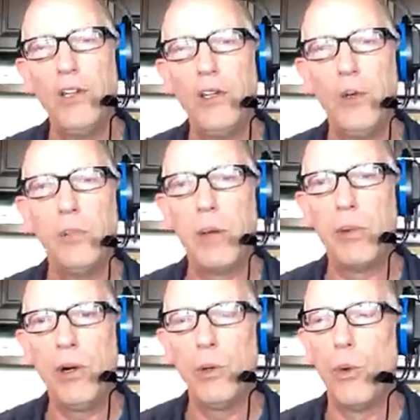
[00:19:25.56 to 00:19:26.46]
Do you
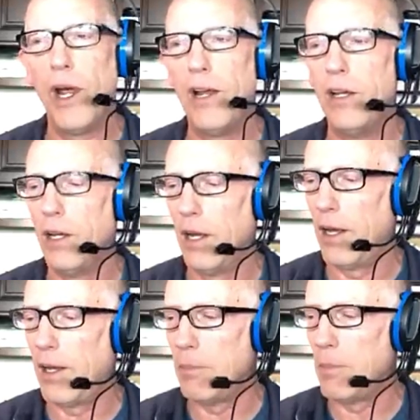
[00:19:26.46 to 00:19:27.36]
remember when
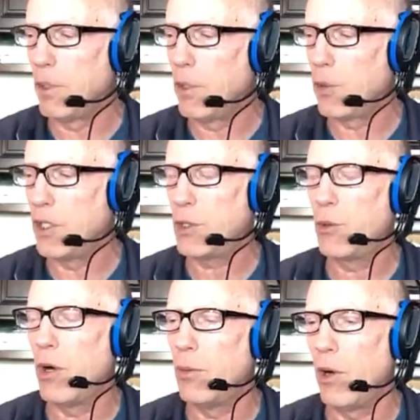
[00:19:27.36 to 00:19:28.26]
um, Chris
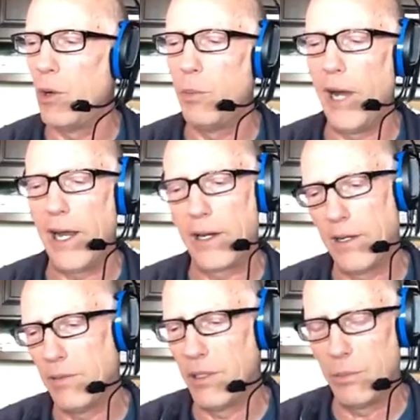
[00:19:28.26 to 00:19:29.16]
Cuomo back
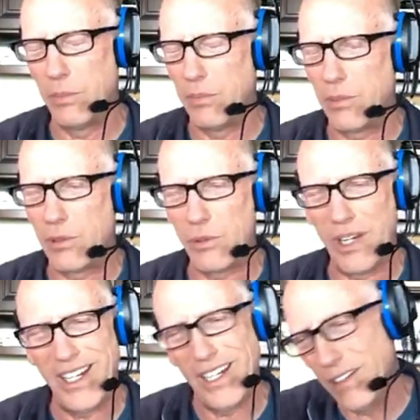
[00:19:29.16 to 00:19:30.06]
in
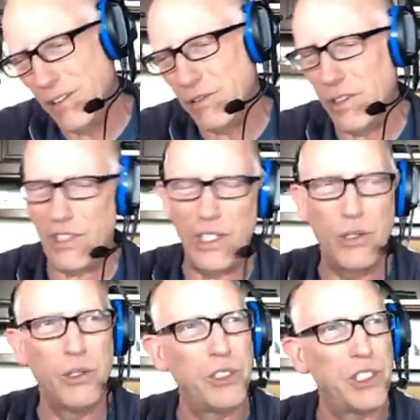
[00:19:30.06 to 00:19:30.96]

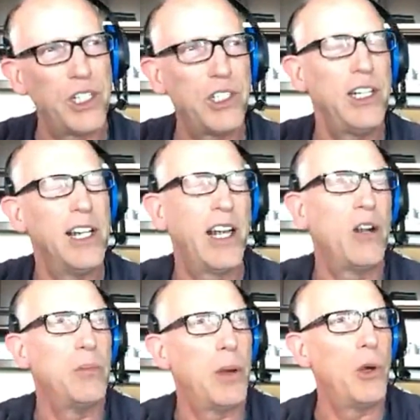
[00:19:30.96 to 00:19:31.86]
2015 or 16, I
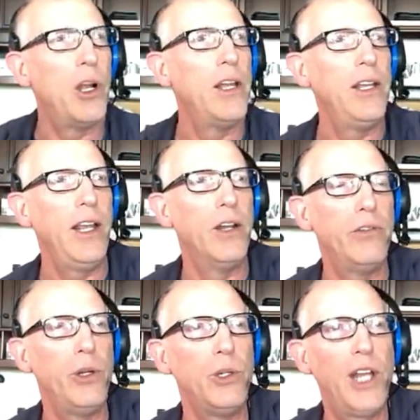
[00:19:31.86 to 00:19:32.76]
can't remember,
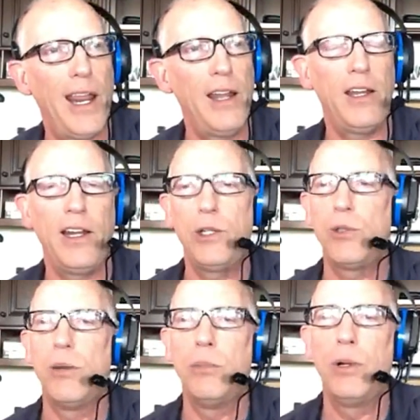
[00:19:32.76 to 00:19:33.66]
interviewed candidate
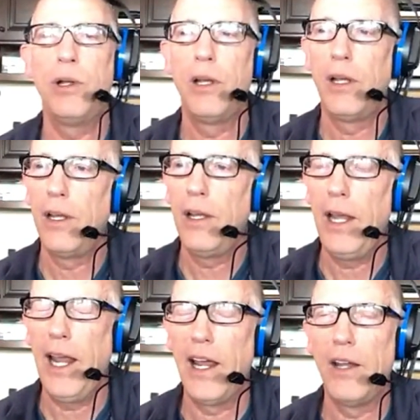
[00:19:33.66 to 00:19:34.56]
Trump,
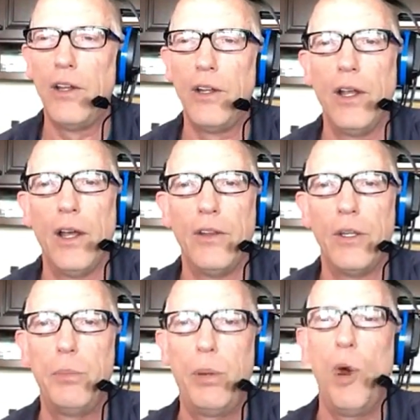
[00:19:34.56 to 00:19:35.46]
and
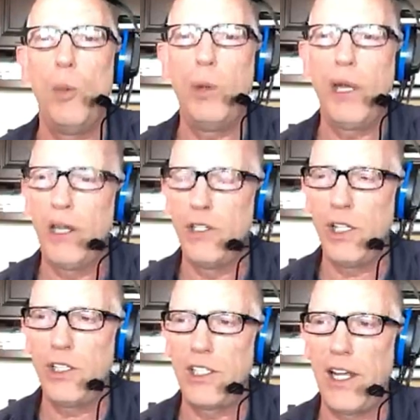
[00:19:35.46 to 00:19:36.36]
the Pope had
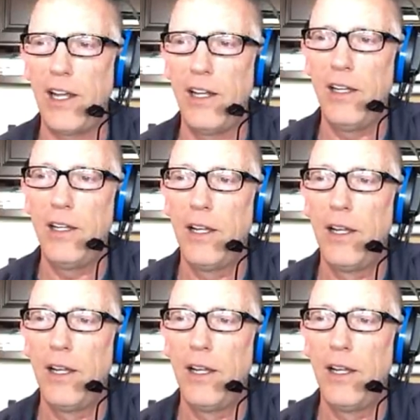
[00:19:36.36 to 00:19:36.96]
just said